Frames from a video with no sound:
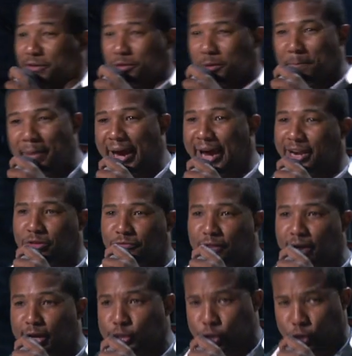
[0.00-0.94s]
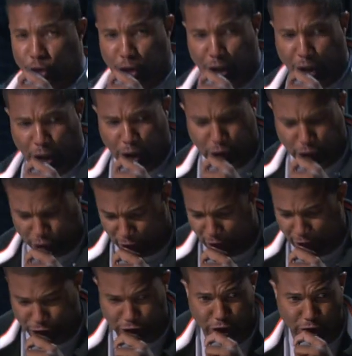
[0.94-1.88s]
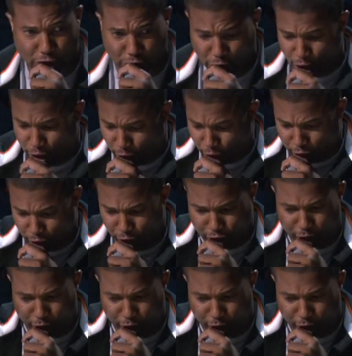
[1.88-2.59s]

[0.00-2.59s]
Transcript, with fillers: giving him bad advice. Here, take this they